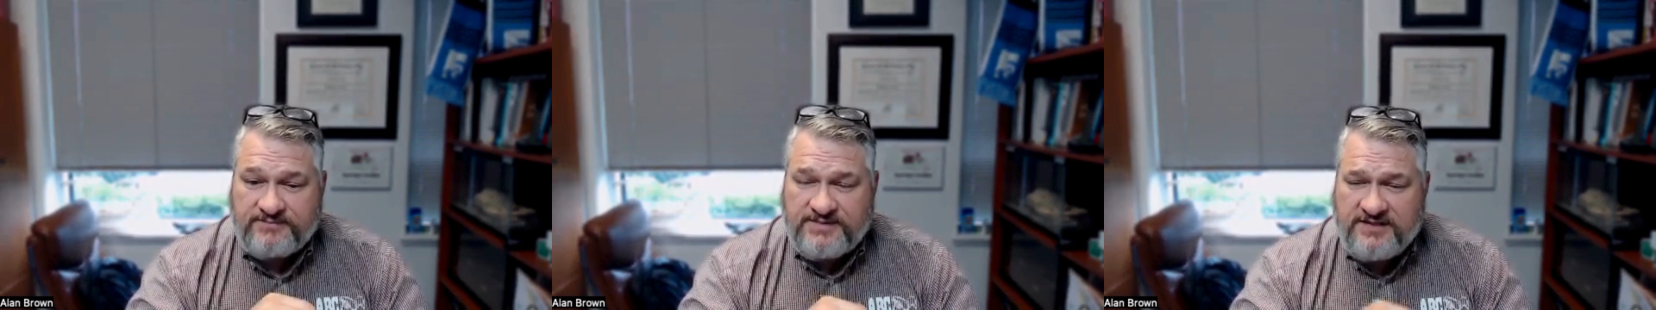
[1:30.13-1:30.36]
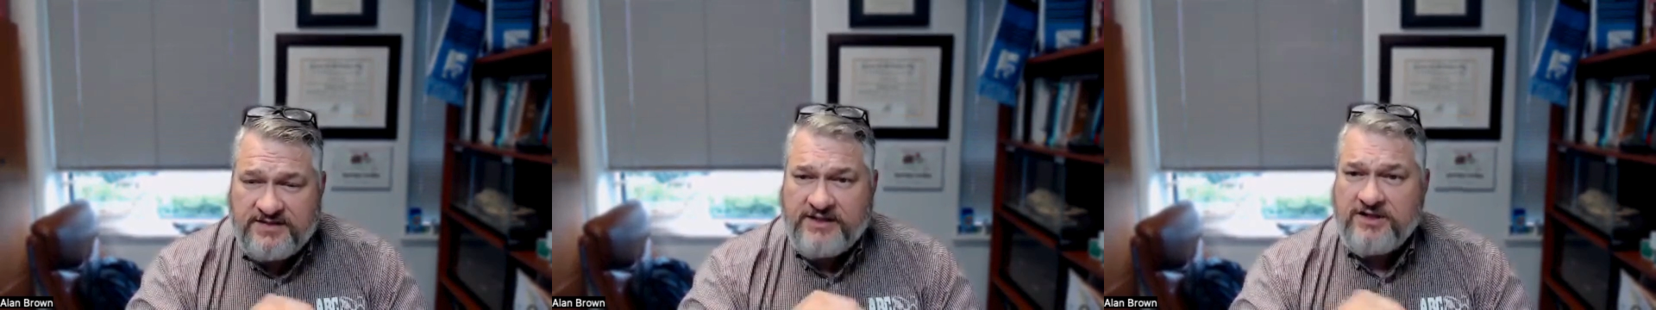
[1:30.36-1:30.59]

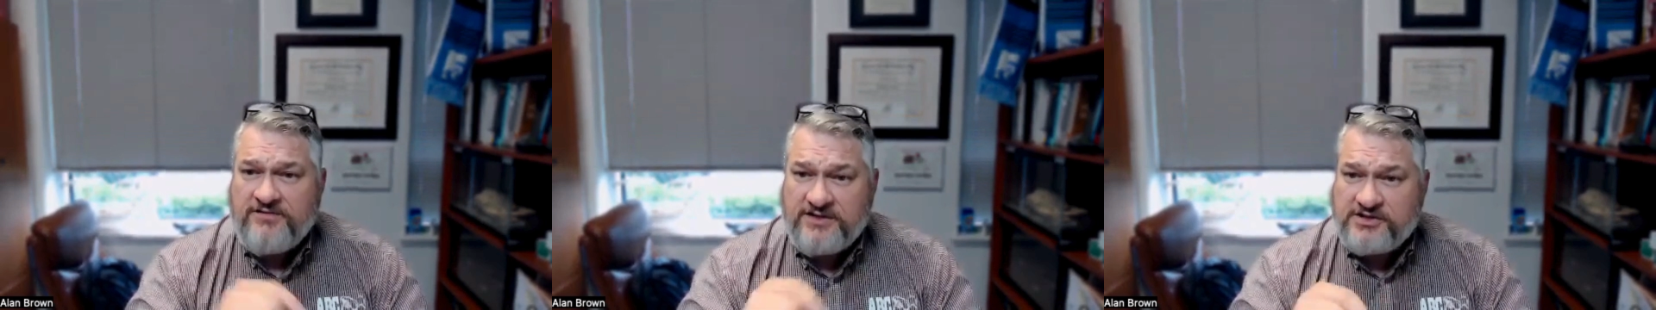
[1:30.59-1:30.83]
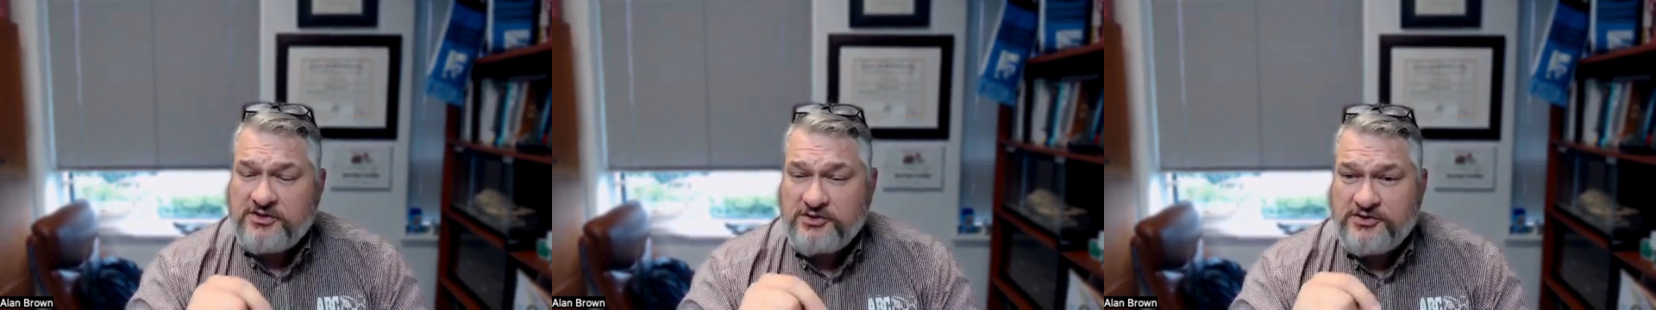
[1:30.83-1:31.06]
They live
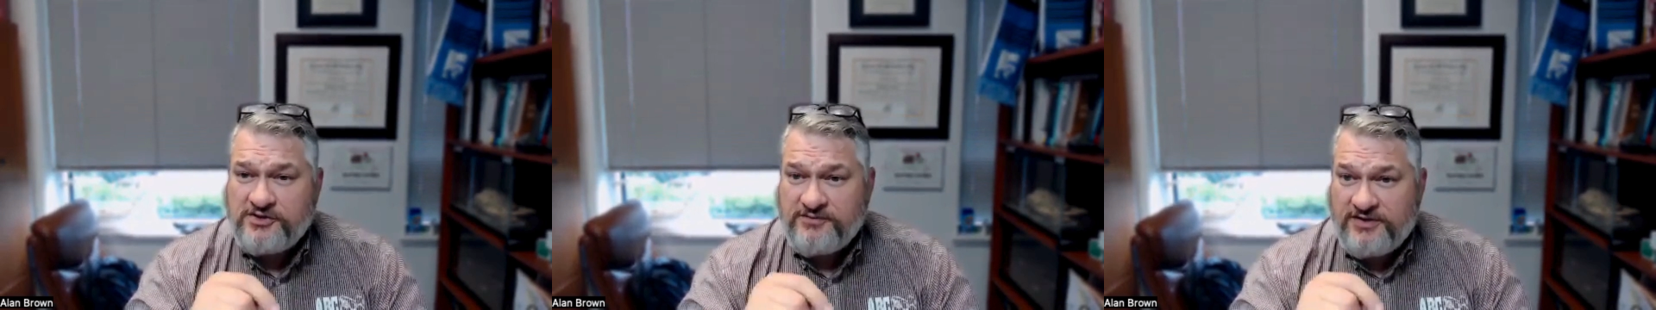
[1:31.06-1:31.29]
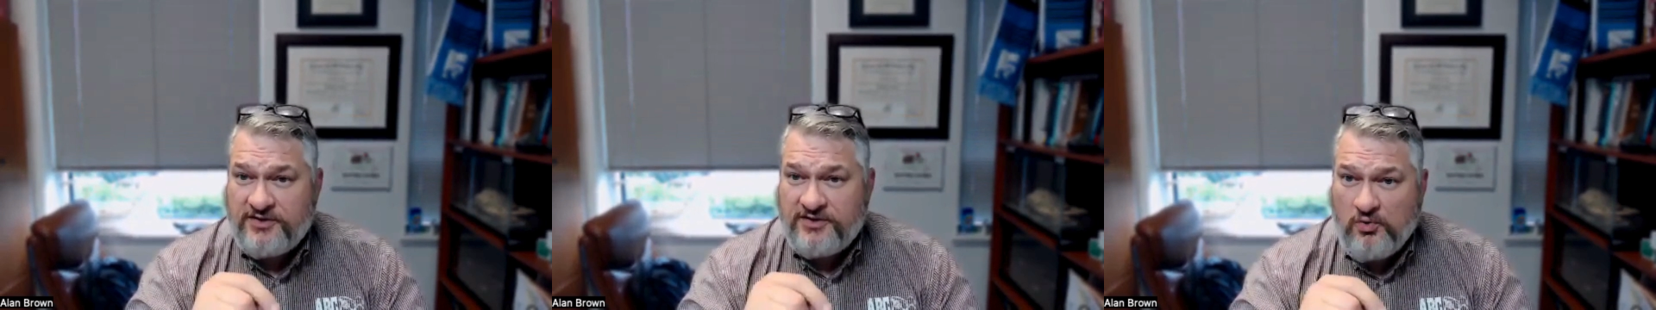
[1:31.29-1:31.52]
exclusively
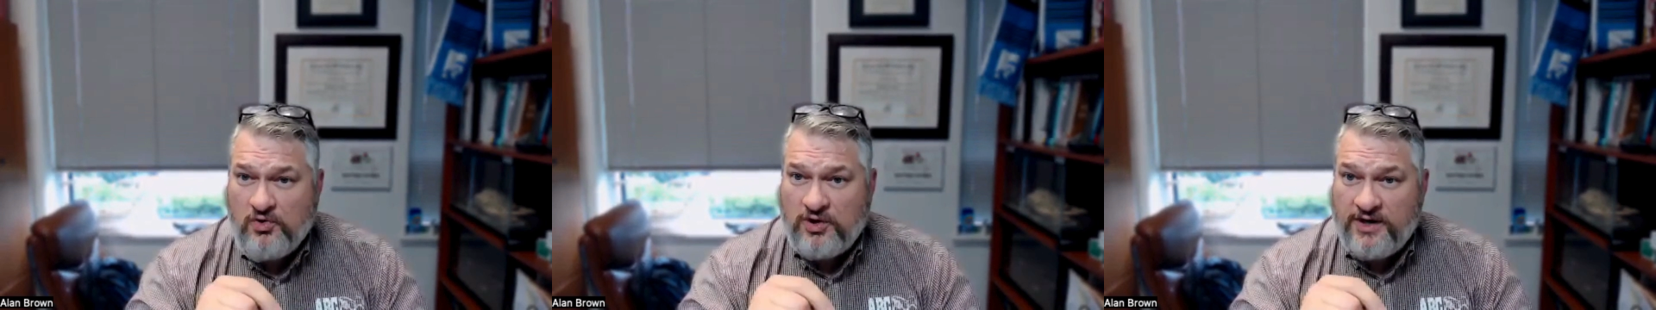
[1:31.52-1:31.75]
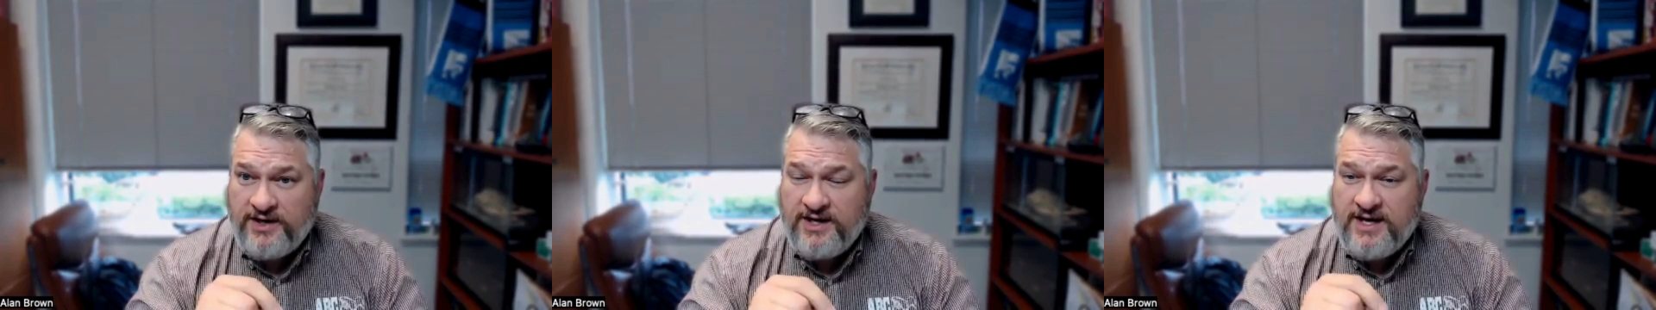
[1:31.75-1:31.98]
in the
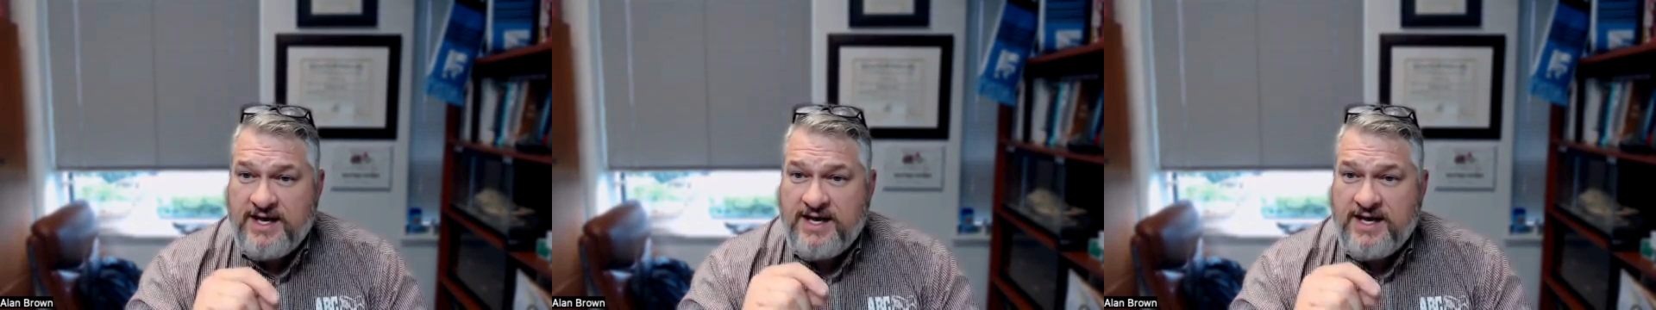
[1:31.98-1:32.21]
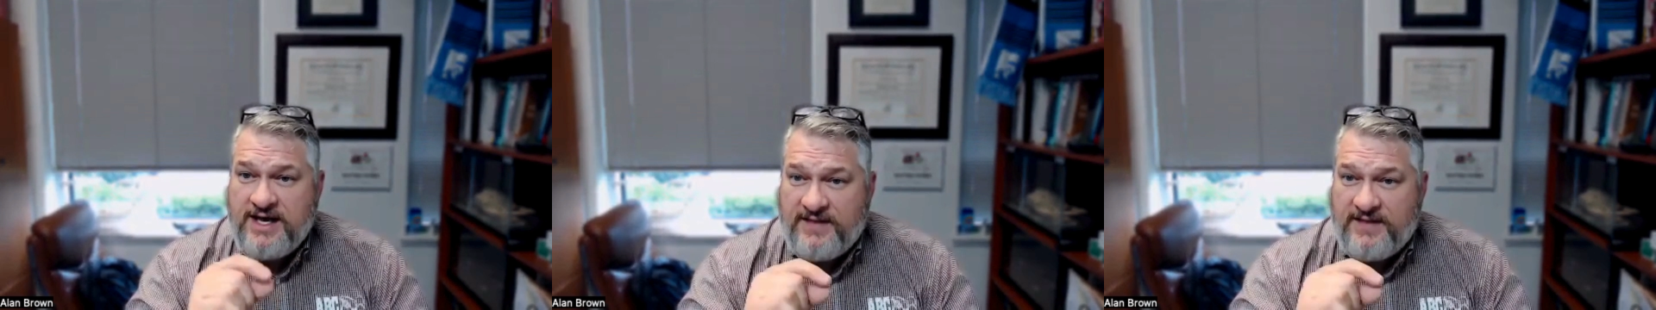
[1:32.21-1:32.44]
wood,
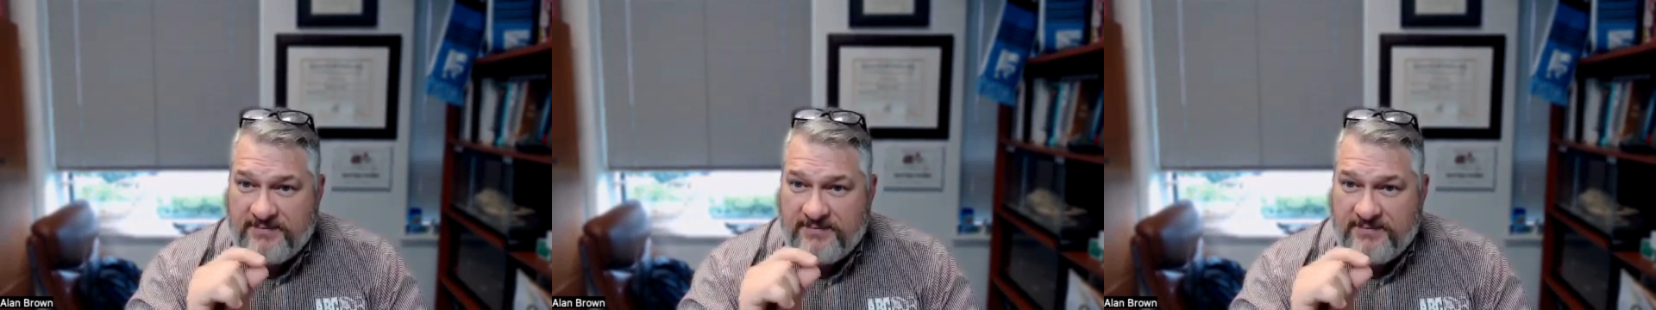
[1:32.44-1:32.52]
and